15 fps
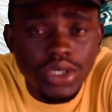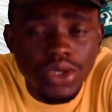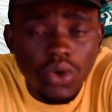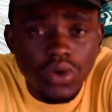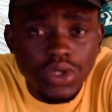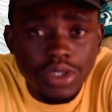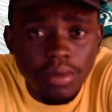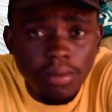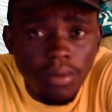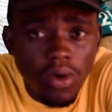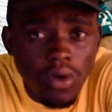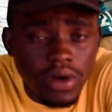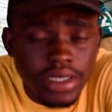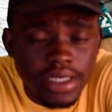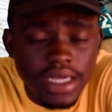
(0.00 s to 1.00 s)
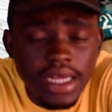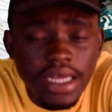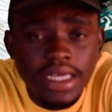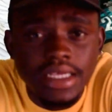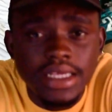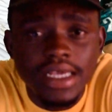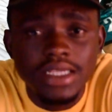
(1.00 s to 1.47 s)
Dortmund.
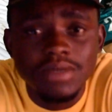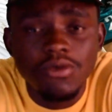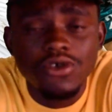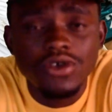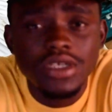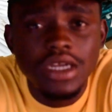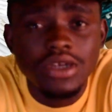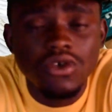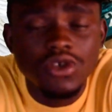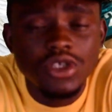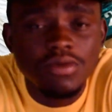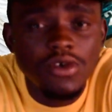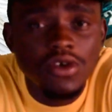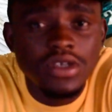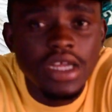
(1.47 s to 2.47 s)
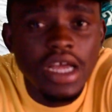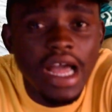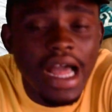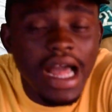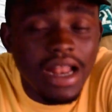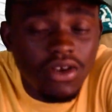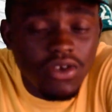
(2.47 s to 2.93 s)
Yes, Borussia Dortmund
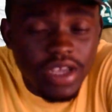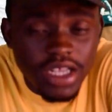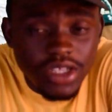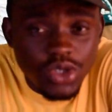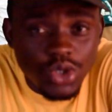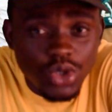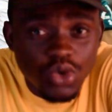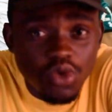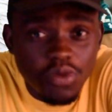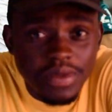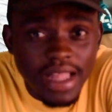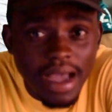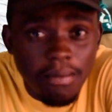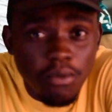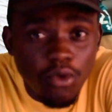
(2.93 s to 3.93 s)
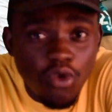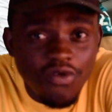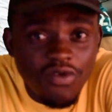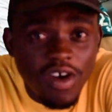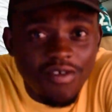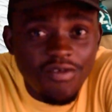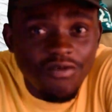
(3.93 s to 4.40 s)
are looking to swoop that move
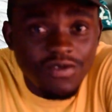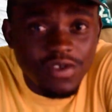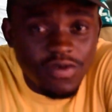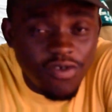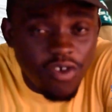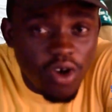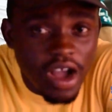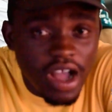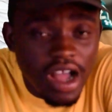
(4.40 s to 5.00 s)
for